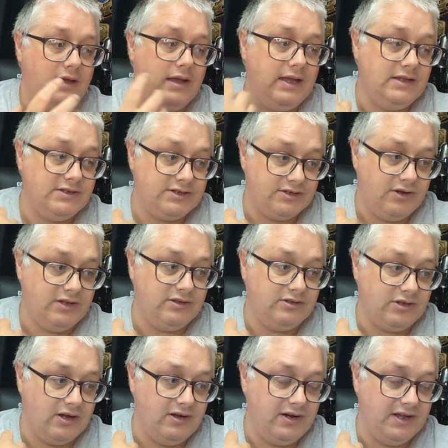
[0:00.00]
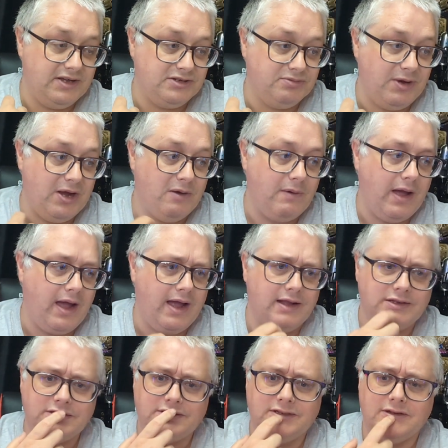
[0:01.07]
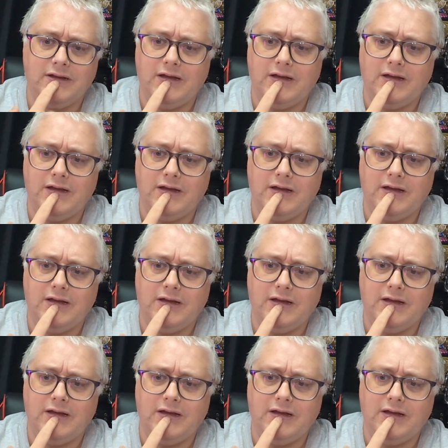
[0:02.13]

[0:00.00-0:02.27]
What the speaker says: inside the Dalek as well, and